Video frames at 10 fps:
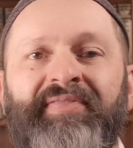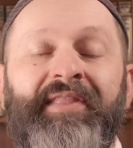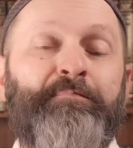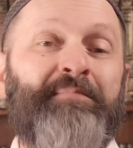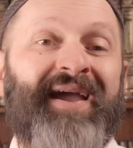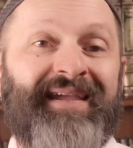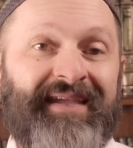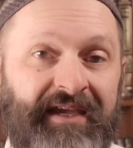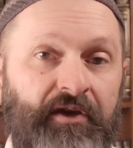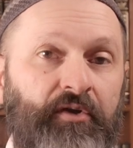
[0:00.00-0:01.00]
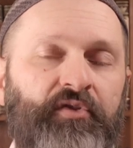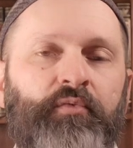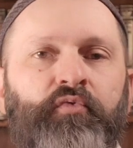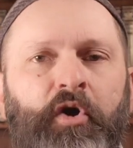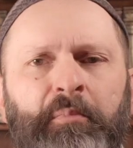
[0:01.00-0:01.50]
The me'il, the
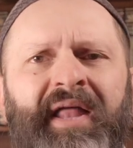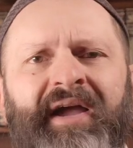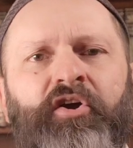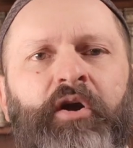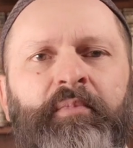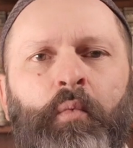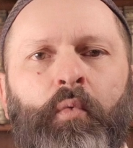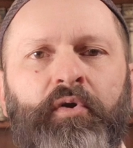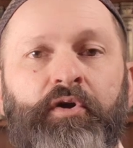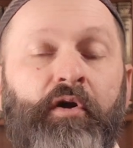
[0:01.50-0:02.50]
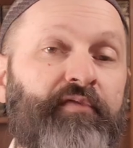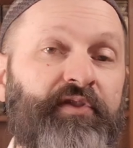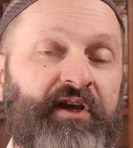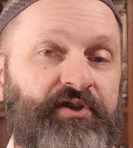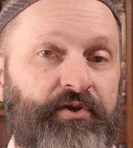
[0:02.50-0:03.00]
robe-like garment worn over
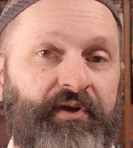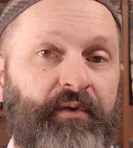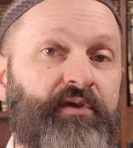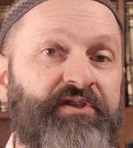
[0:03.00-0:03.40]
the ketonet,